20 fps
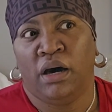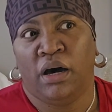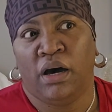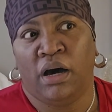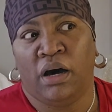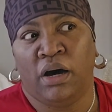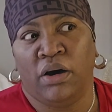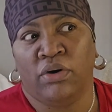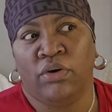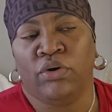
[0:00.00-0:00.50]

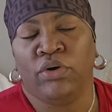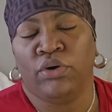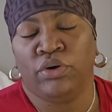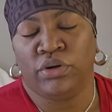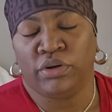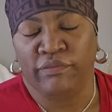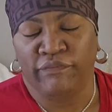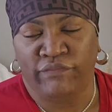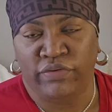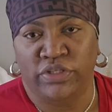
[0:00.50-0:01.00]
a
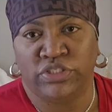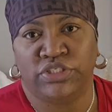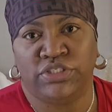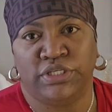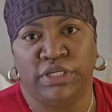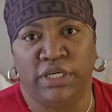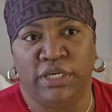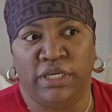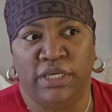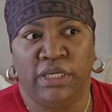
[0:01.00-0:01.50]
hurdle for
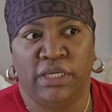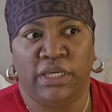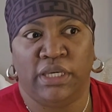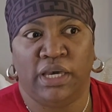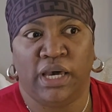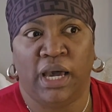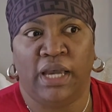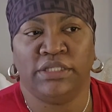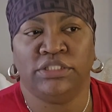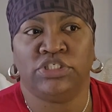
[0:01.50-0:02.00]
she,
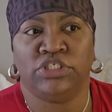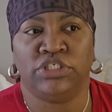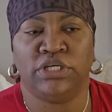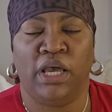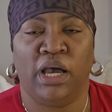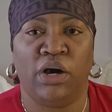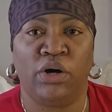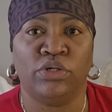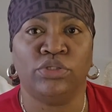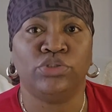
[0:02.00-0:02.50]
and she
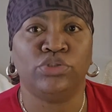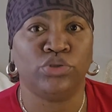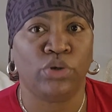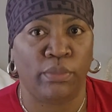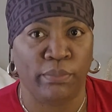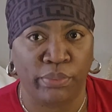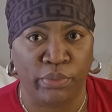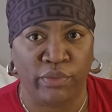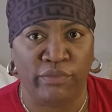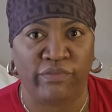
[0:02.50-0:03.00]
a go
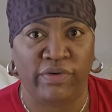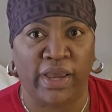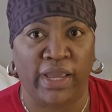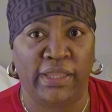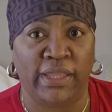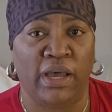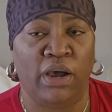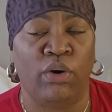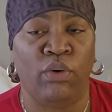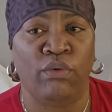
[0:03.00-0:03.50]
jump over
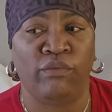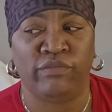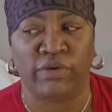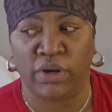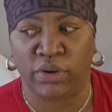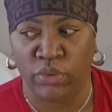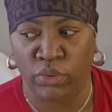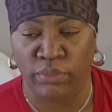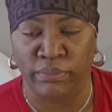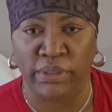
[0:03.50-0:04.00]
it and
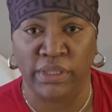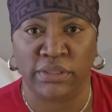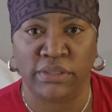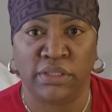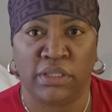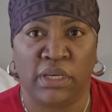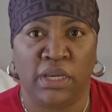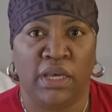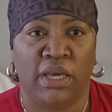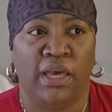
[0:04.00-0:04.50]
overcome it.
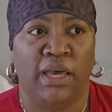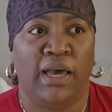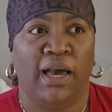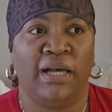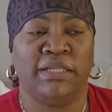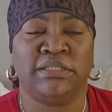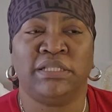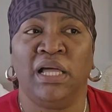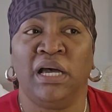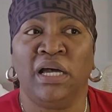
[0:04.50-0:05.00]

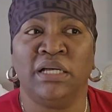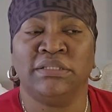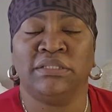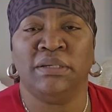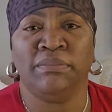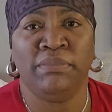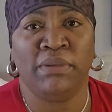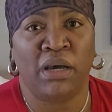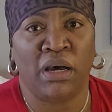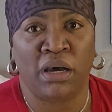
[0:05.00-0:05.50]
As long as
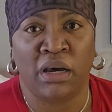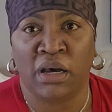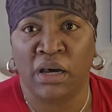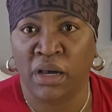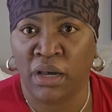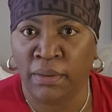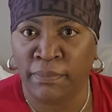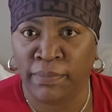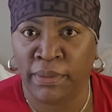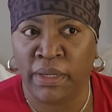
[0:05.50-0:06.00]
him not
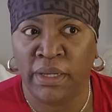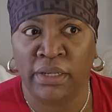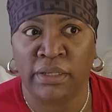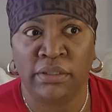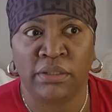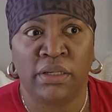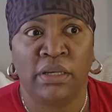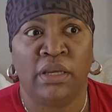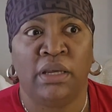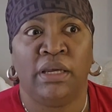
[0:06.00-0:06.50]

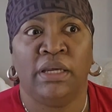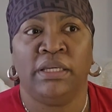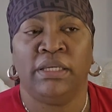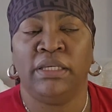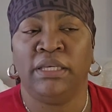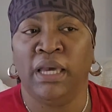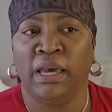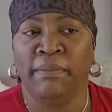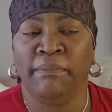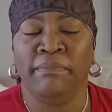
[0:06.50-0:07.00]
hammer,
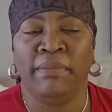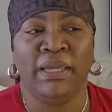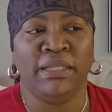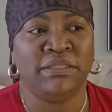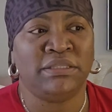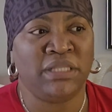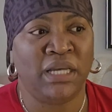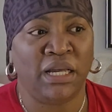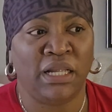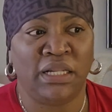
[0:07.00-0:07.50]
yeah,
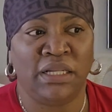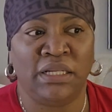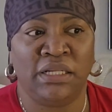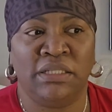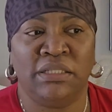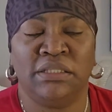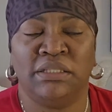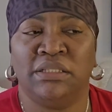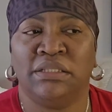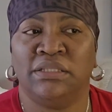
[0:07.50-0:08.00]

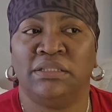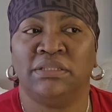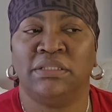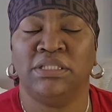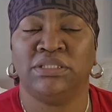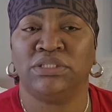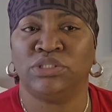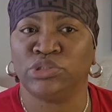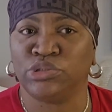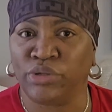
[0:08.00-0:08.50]
mental
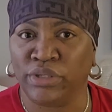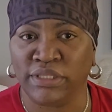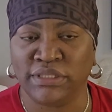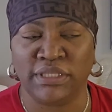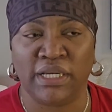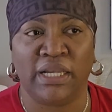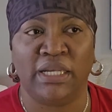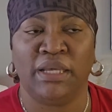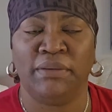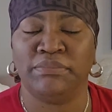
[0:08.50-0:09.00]

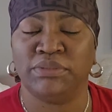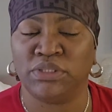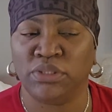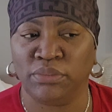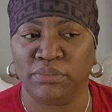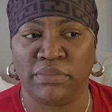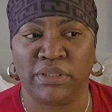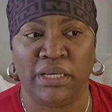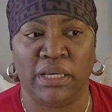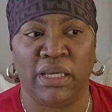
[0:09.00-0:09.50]
distress and them
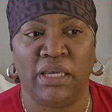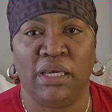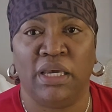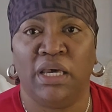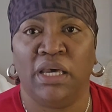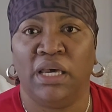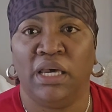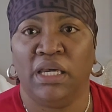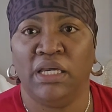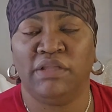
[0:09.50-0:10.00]
something there,
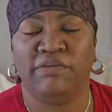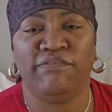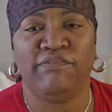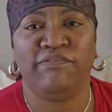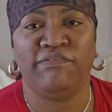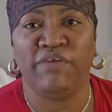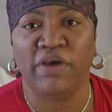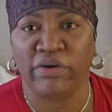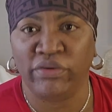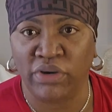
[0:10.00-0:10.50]
it's
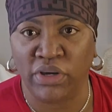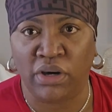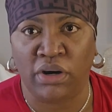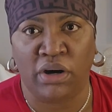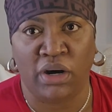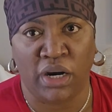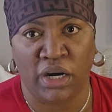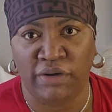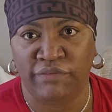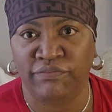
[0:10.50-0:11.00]
very
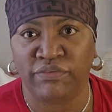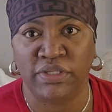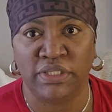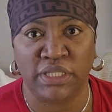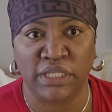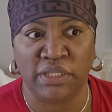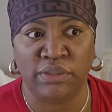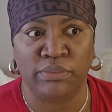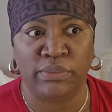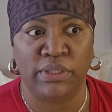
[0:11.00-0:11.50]
hard to
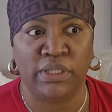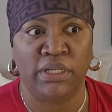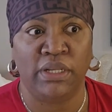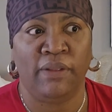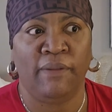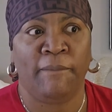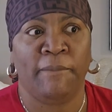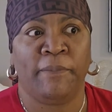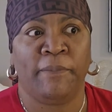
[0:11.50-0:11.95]
deal with